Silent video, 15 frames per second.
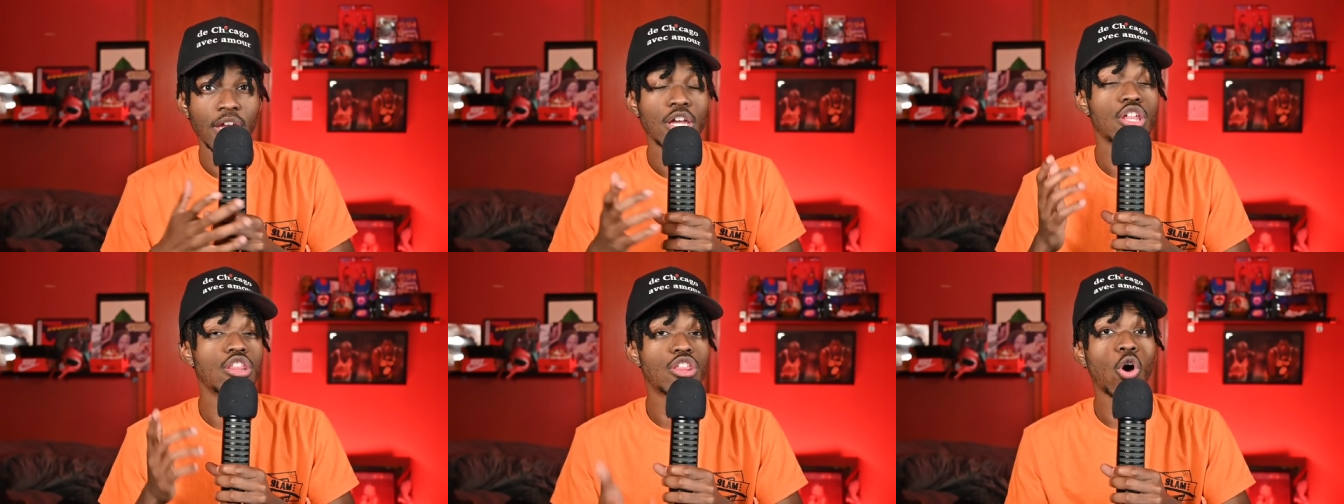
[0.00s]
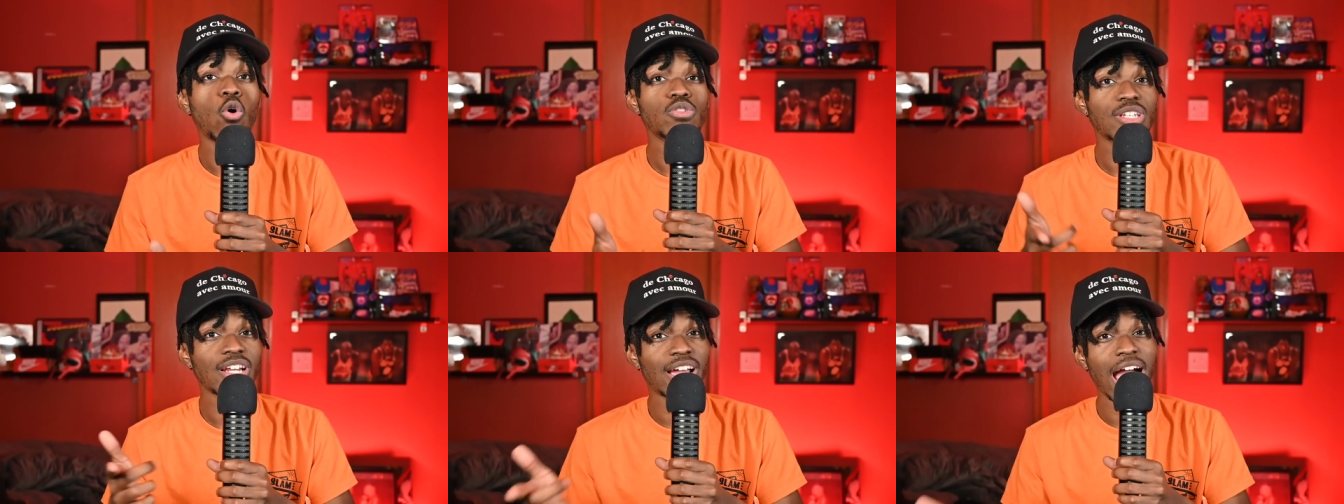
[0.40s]

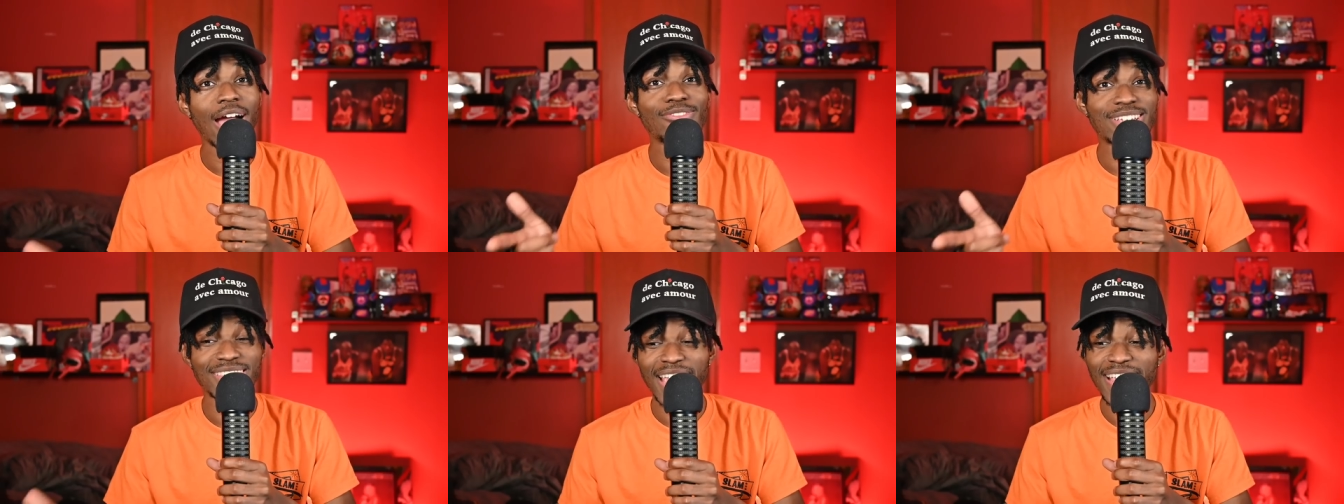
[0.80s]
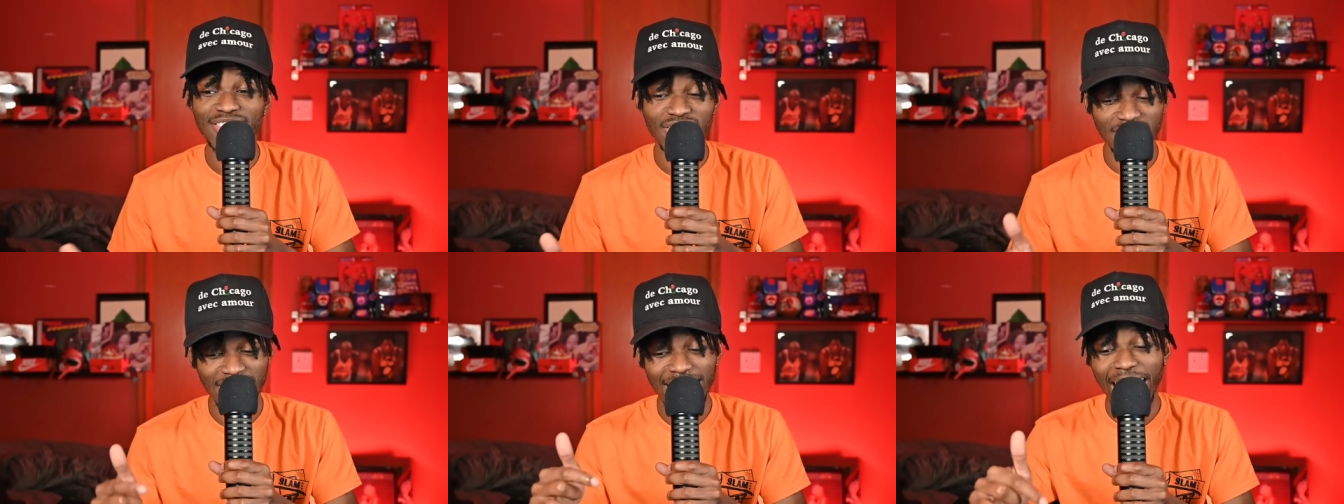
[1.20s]
Those are the
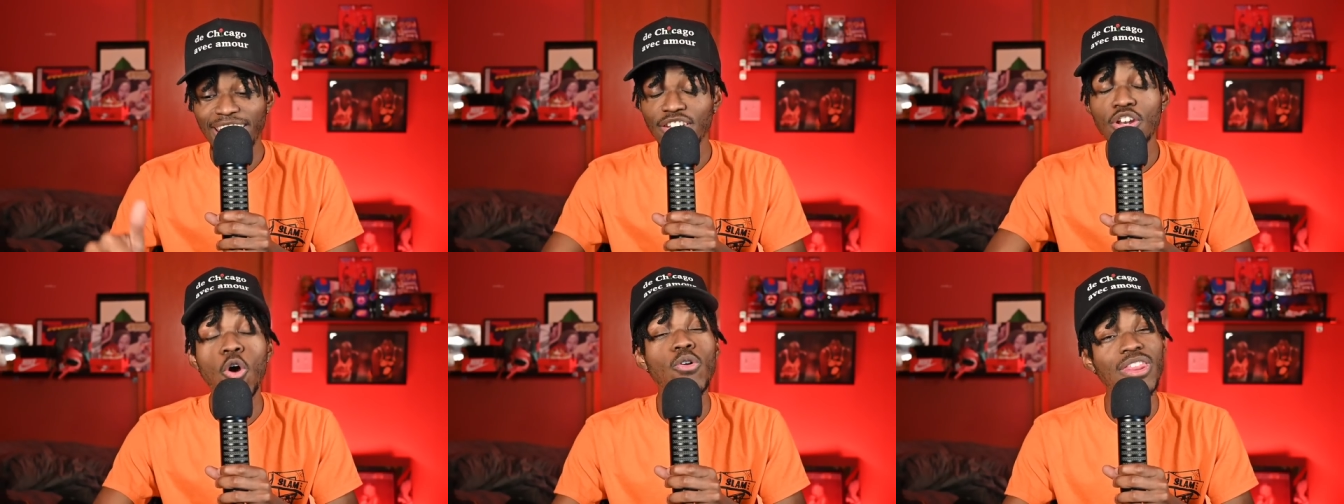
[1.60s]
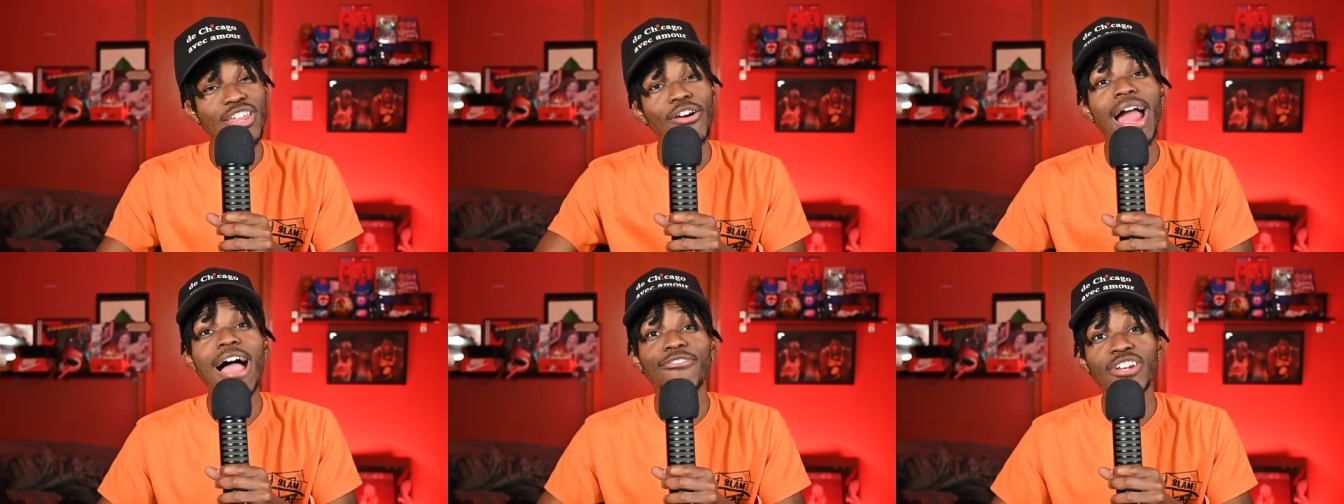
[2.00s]
conversations that I know that
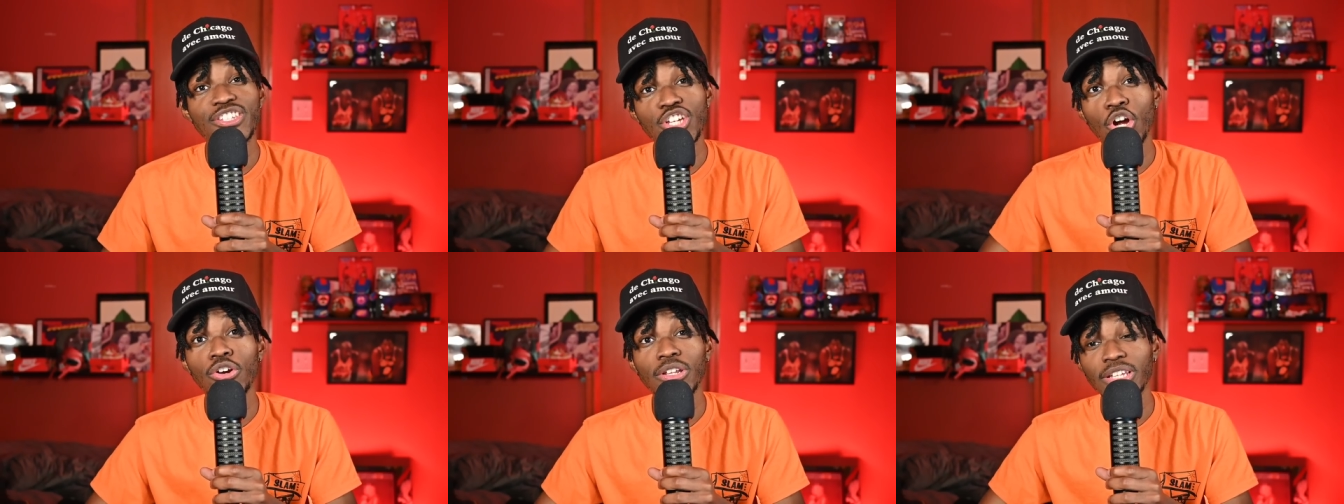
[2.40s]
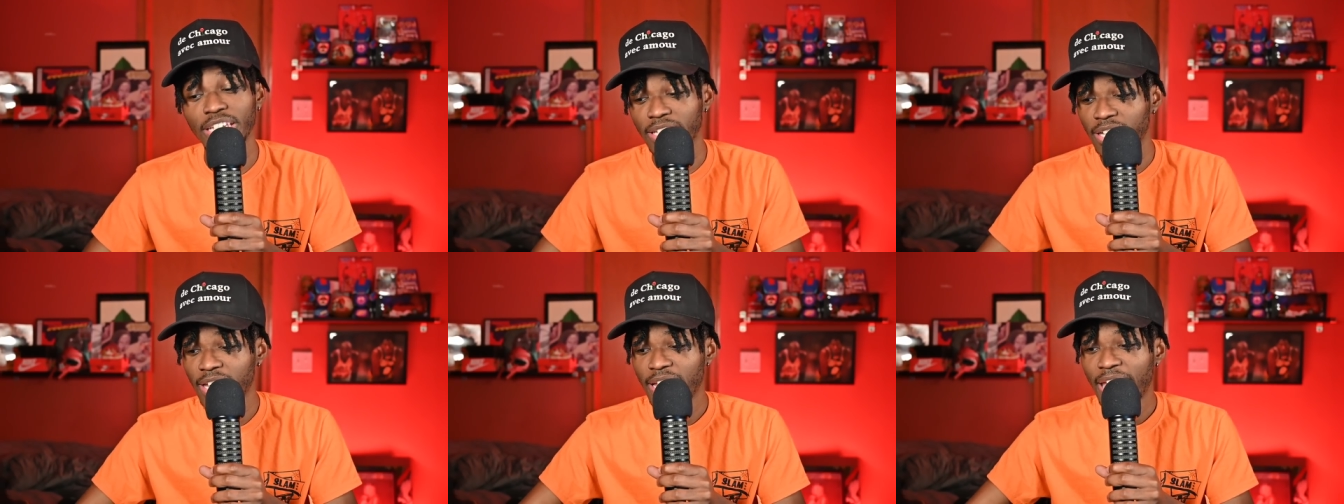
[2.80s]
they're having
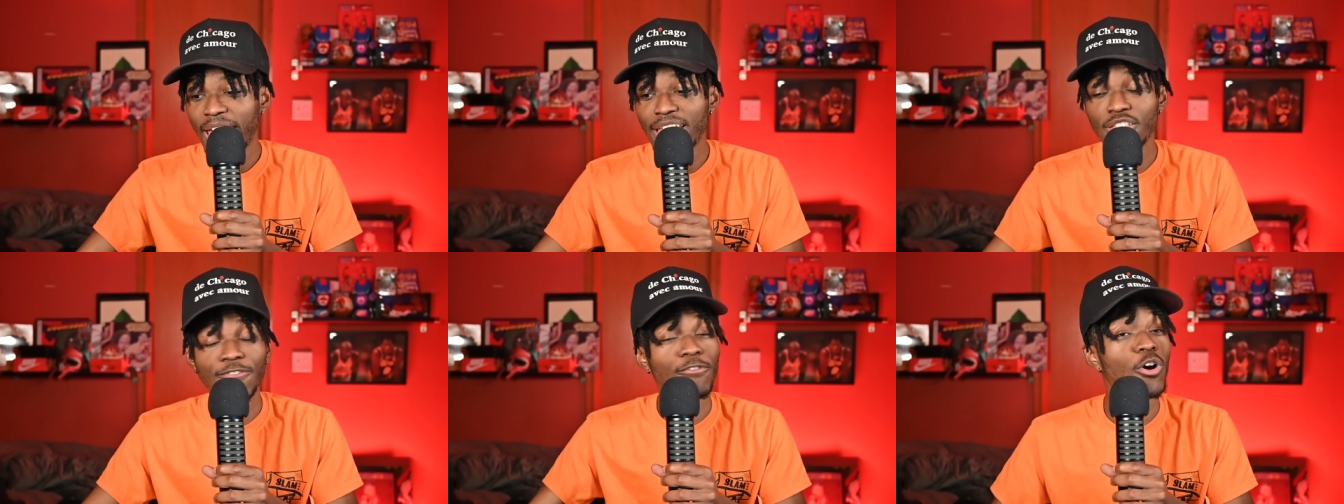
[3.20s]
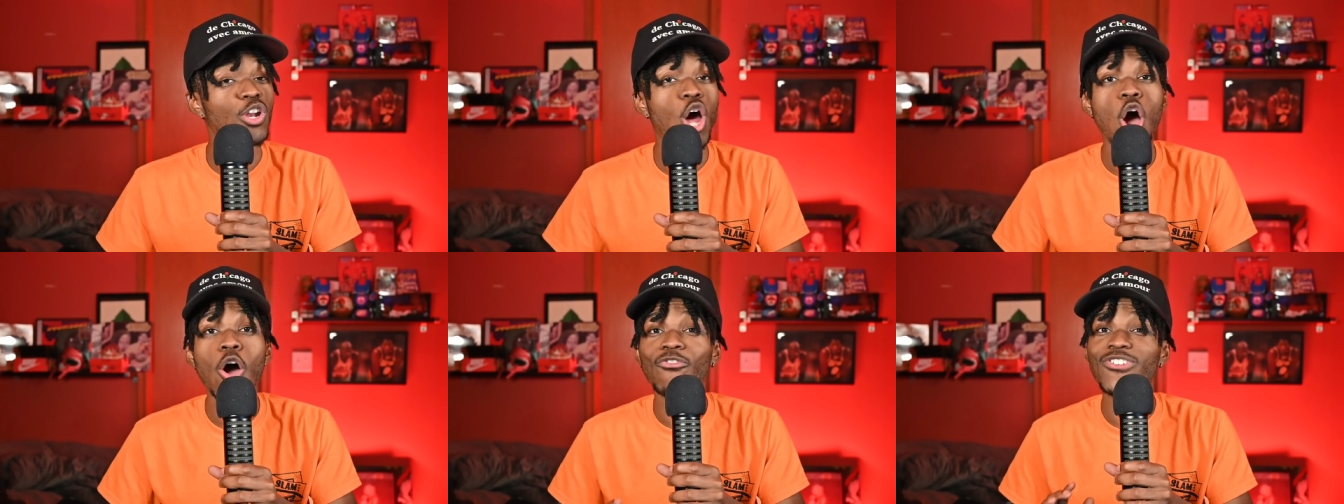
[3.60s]
internally in the
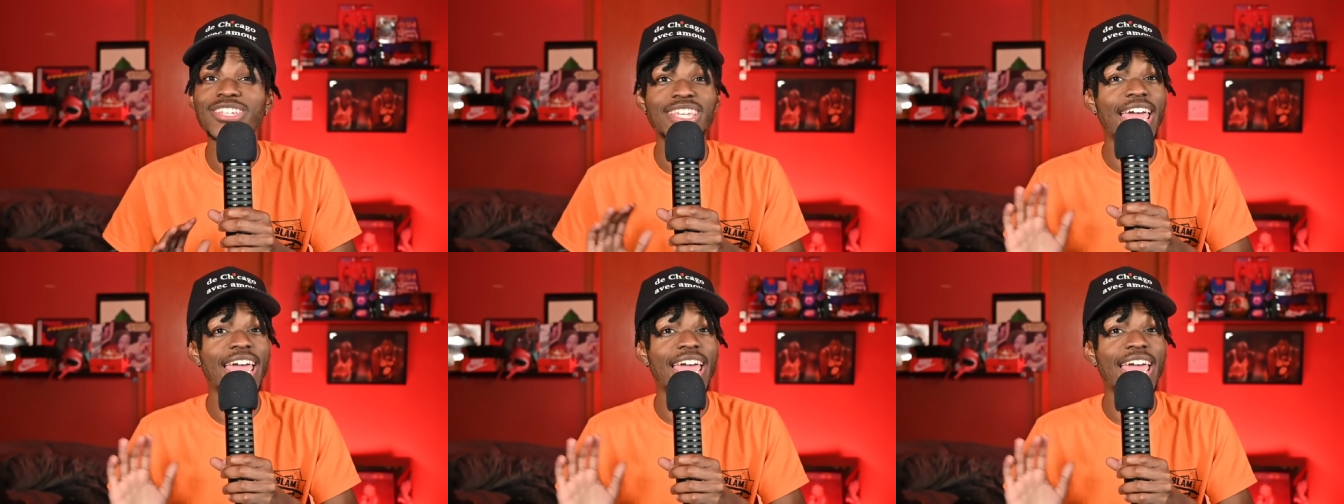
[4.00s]
front office.